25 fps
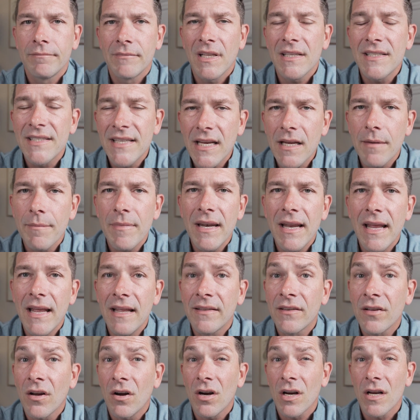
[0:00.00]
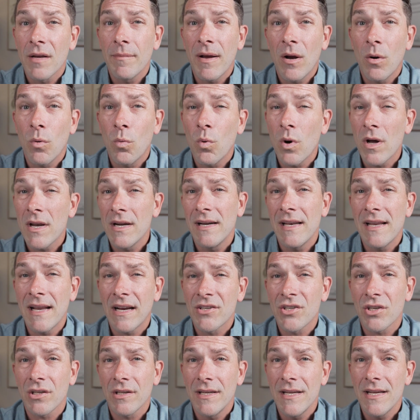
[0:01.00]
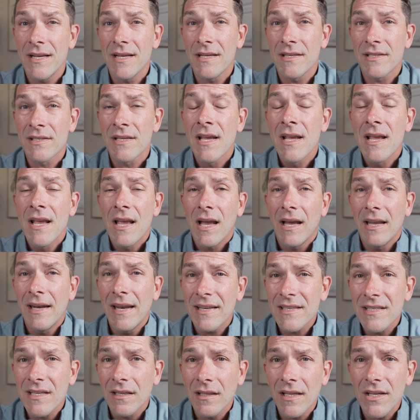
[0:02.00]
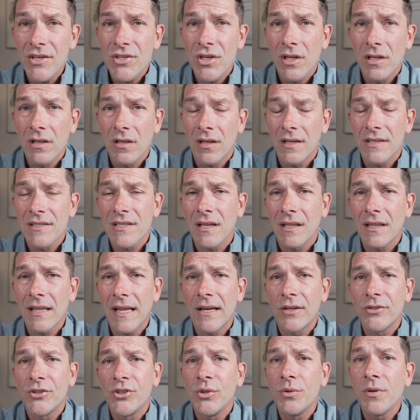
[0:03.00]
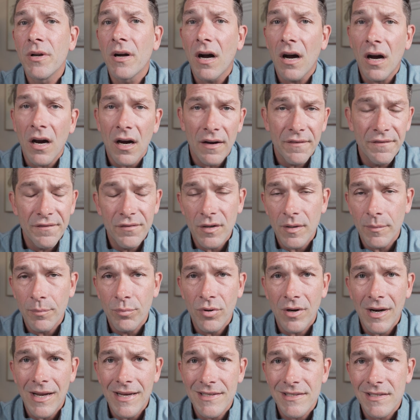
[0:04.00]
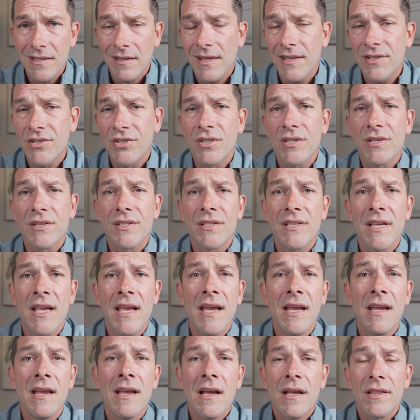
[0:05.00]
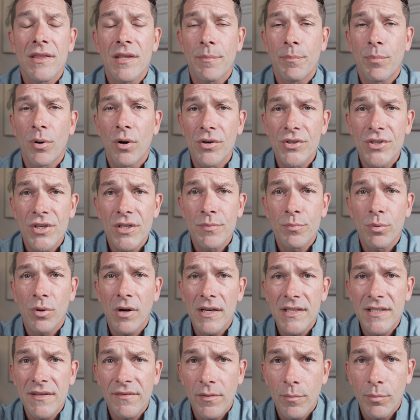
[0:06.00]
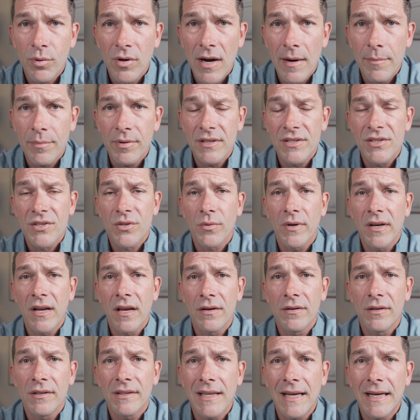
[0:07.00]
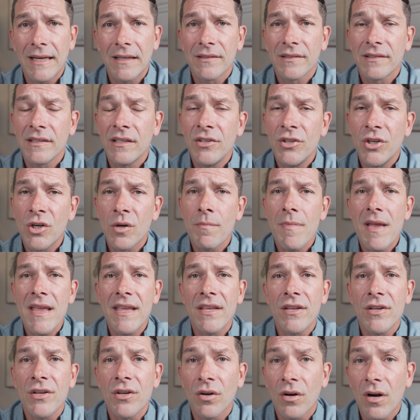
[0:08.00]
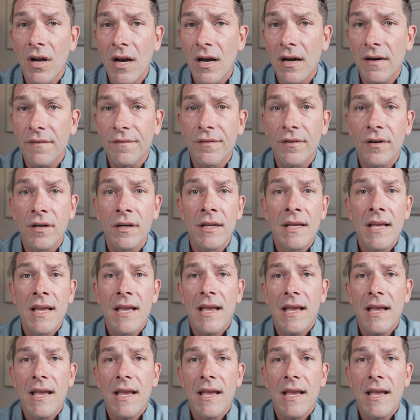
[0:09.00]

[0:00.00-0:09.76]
Let's take a minute and talk about what it actually is. An escalation clause allows you to offer a price. Let's just say the purchase price of a property is $300,000. You're making your offer